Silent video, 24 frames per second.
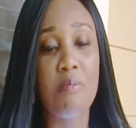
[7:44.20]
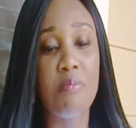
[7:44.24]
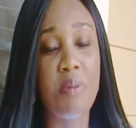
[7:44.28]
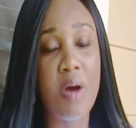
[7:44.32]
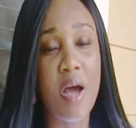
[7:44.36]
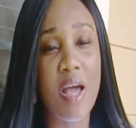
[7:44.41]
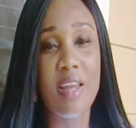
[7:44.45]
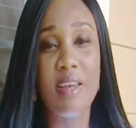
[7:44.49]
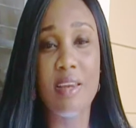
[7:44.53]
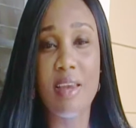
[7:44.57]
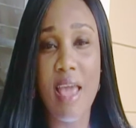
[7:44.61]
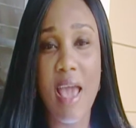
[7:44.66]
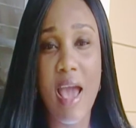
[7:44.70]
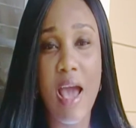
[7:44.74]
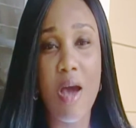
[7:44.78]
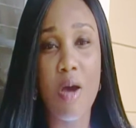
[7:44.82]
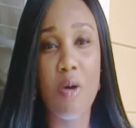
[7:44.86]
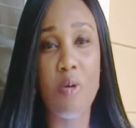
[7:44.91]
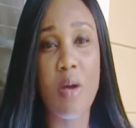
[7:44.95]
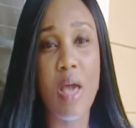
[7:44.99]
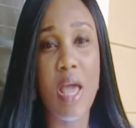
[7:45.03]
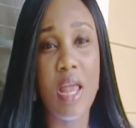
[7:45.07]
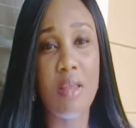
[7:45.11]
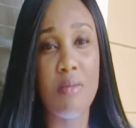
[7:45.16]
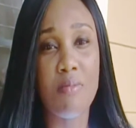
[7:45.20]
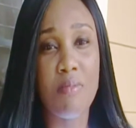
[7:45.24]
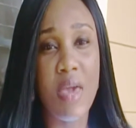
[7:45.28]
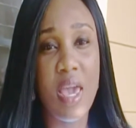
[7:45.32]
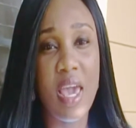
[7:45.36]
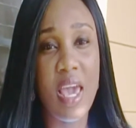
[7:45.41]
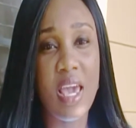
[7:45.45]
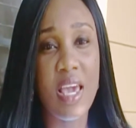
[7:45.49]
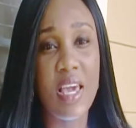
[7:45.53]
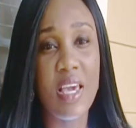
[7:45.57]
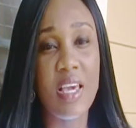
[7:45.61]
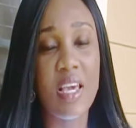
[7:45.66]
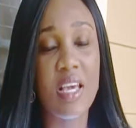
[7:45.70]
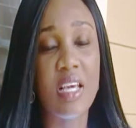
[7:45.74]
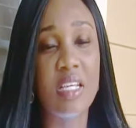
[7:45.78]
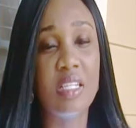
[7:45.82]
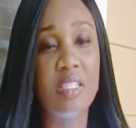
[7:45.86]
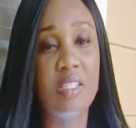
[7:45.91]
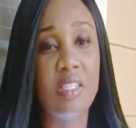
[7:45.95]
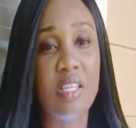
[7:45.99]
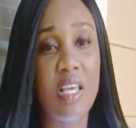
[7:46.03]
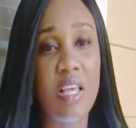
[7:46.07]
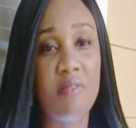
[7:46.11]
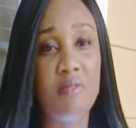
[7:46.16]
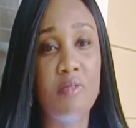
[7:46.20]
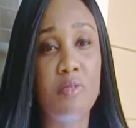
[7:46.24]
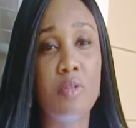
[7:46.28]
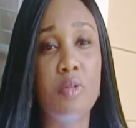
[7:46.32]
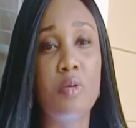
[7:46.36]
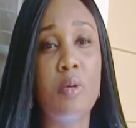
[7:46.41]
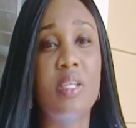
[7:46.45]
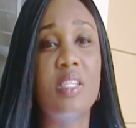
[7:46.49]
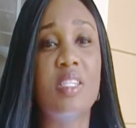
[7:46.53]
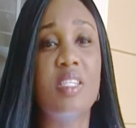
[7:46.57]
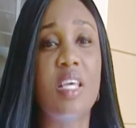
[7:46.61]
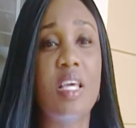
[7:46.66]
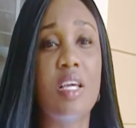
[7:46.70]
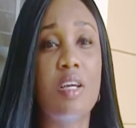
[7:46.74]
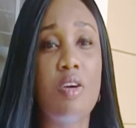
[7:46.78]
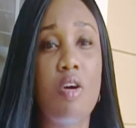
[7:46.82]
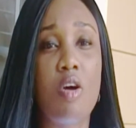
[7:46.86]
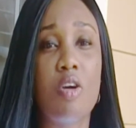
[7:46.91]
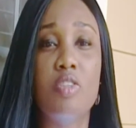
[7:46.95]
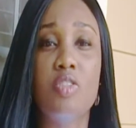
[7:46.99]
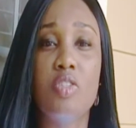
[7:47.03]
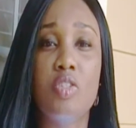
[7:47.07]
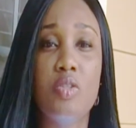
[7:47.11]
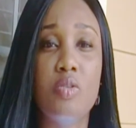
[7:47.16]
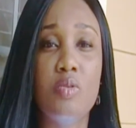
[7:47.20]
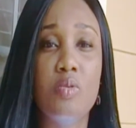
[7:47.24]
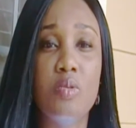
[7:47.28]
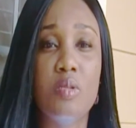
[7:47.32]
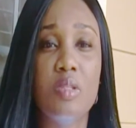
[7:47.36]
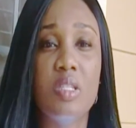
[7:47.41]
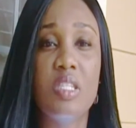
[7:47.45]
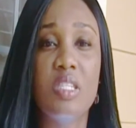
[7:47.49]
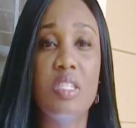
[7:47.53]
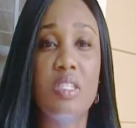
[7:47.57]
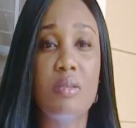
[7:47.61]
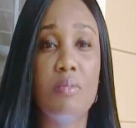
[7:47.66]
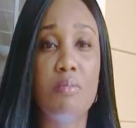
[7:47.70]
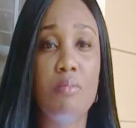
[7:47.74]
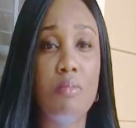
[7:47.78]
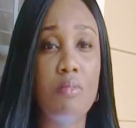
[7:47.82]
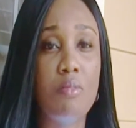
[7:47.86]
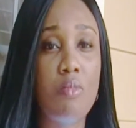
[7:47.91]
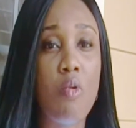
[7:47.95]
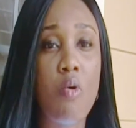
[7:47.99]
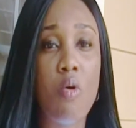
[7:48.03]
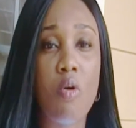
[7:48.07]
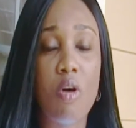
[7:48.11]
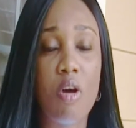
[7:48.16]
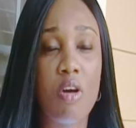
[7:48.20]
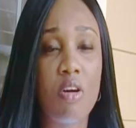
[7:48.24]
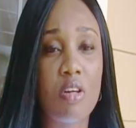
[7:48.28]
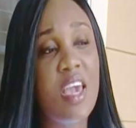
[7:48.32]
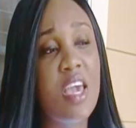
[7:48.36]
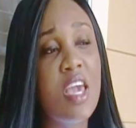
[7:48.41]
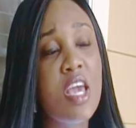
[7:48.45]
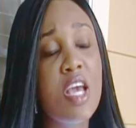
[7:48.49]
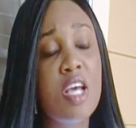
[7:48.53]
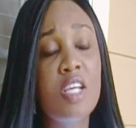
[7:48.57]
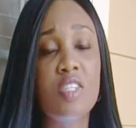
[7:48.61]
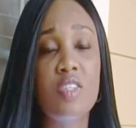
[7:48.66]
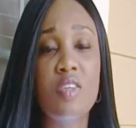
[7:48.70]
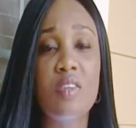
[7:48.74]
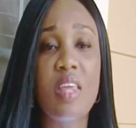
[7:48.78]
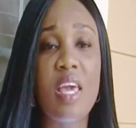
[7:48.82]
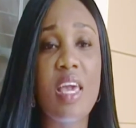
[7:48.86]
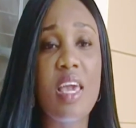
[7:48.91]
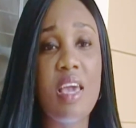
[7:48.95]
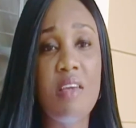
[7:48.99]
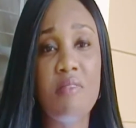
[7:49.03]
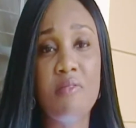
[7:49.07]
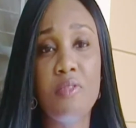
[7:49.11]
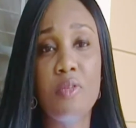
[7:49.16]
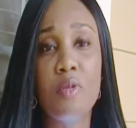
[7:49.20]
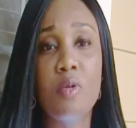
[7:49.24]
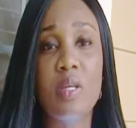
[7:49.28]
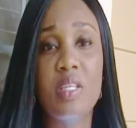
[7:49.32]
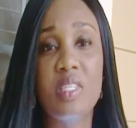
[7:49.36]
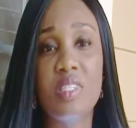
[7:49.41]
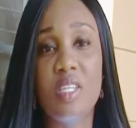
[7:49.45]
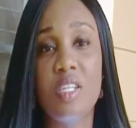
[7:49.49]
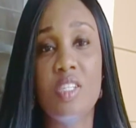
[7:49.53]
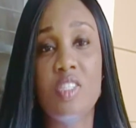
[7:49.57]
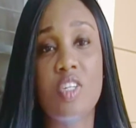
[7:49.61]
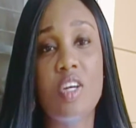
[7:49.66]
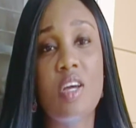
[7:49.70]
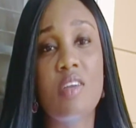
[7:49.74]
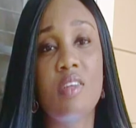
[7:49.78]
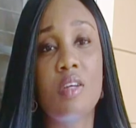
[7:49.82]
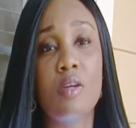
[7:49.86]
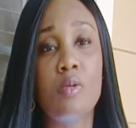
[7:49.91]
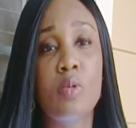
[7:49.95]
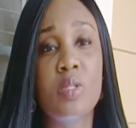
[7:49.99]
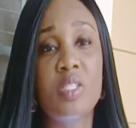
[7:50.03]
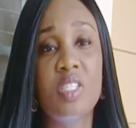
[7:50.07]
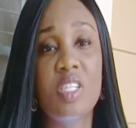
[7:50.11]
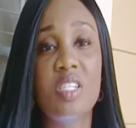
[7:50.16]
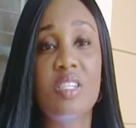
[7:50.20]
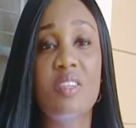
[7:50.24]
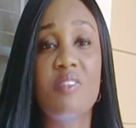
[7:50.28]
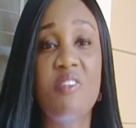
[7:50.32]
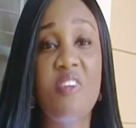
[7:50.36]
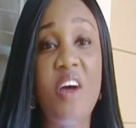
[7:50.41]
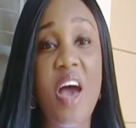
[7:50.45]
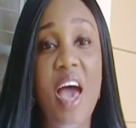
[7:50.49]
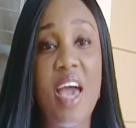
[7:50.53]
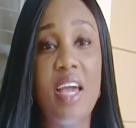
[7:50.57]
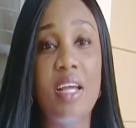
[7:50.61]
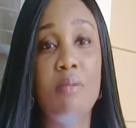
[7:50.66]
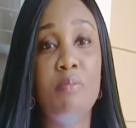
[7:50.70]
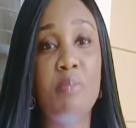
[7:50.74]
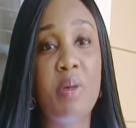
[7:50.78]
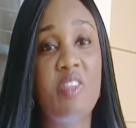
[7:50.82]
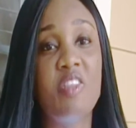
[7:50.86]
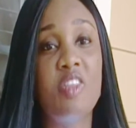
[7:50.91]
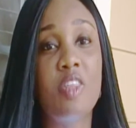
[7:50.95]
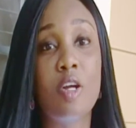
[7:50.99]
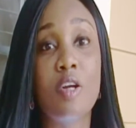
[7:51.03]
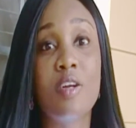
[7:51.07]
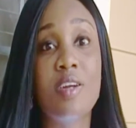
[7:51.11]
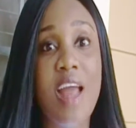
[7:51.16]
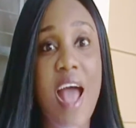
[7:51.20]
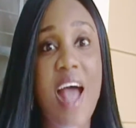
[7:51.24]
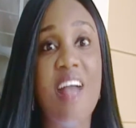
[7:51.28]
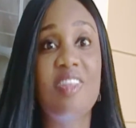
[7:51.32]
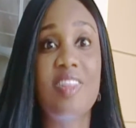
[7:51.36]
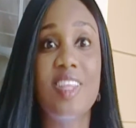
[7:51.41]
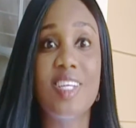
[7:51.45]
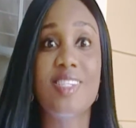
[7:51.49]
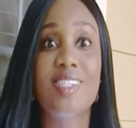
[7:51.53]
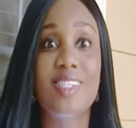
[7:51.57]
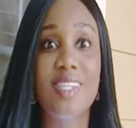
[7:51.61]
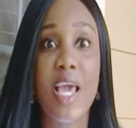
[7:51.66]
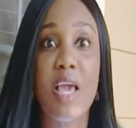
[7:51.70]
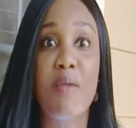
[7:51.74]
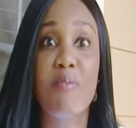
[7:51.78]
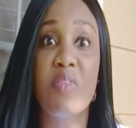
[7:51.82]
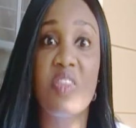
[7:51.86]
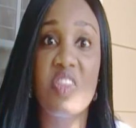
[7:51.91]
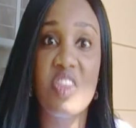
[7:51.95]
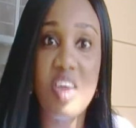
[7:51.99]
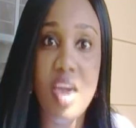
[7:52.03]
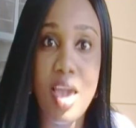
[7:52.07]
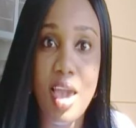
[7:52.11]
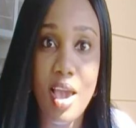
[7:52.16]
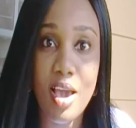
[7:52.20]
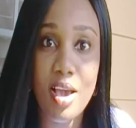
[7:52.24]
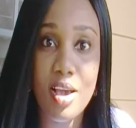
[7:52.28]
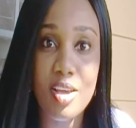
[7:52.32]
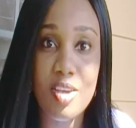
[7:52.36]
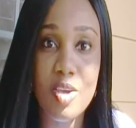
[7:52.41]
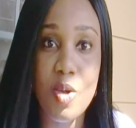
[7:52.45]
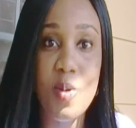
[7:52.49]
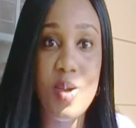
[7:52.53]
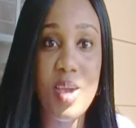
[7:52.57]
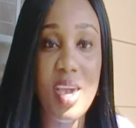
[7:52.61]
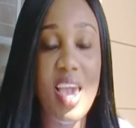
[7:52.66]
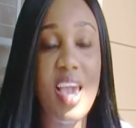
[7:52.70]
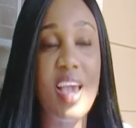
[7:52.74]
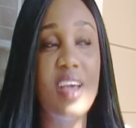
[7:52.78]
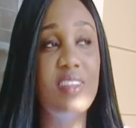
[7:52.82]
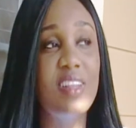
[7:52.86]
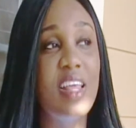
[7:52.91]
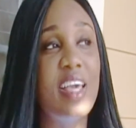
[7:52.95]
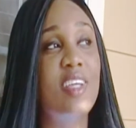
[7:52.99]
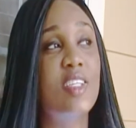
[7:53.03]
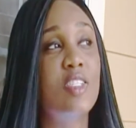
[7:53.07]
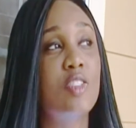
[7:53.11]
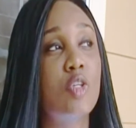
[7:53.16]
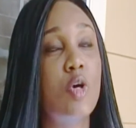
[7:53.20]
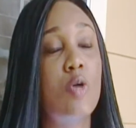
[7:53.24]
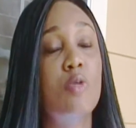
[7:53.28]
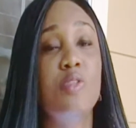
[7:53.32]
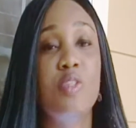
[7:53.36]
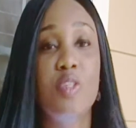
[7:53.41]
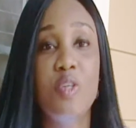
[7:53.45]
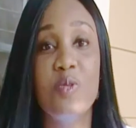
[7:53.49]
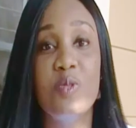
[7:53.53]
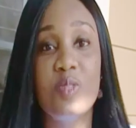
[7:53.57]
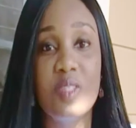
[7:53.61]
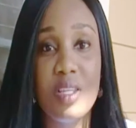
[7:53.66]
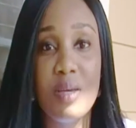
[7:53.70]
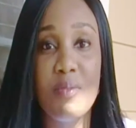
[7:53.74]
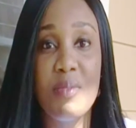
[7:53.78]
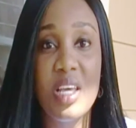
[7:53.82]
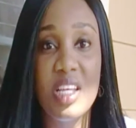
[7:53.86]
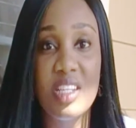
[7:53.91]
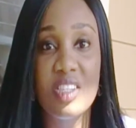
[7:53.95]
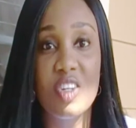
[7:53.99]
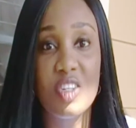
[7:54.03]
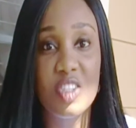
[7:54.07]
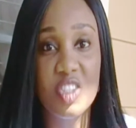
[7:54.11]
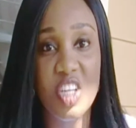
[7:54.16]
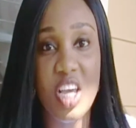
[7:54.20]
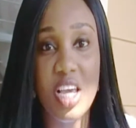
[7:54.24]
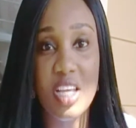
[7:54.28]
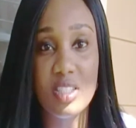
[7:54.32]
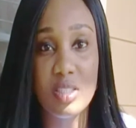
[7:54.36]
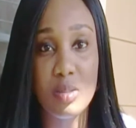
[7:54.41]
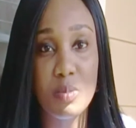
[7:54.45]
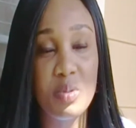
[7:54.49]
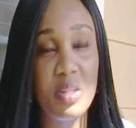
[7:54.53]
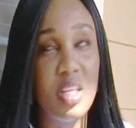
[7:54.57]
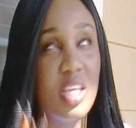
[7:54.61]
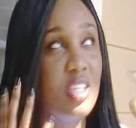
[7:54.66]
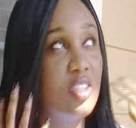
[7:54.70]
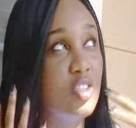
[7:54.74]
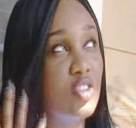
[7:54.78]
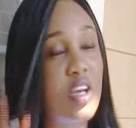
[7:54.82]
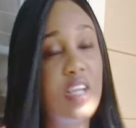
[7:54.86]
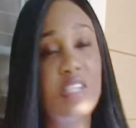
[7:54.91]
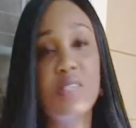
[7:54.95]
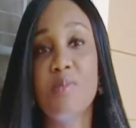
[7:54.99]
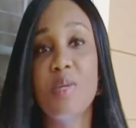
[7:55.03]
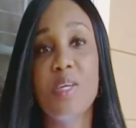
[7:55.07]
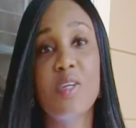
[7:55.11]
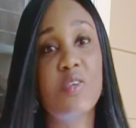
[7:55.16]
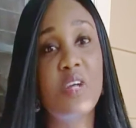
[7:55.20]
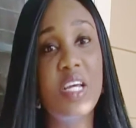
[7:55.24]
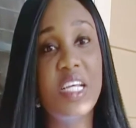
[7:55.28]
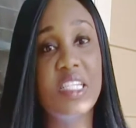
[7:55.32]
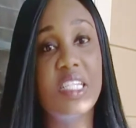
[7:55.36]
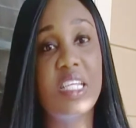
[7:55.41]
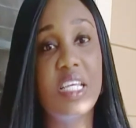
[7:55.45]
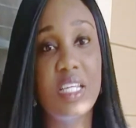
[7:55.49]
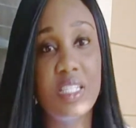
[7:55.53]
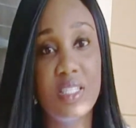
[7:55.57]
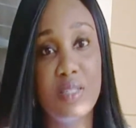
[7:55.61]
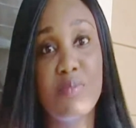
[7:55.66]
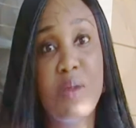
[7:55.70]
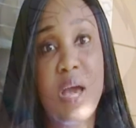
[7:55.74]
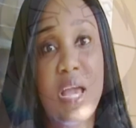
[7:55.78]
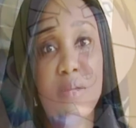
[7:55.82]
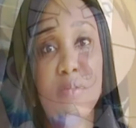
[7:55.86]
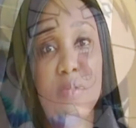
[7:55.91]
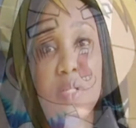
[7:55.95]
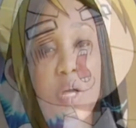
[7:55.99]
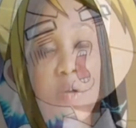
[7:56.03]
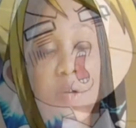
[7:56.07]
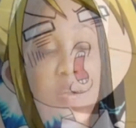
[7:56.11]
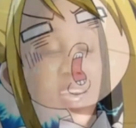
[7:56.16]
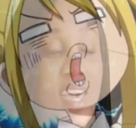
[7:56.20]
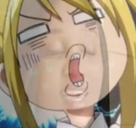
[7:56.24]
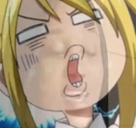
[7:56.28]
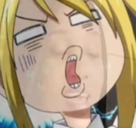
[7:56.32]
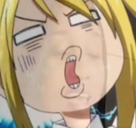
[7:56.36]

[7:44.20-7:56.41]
But now anime is influencing cartoons more. So they influence each other, which is fine, but they're not the same thing. You can't, like, don't use them interchangeably. It drives me crazy. It's mind-blowing.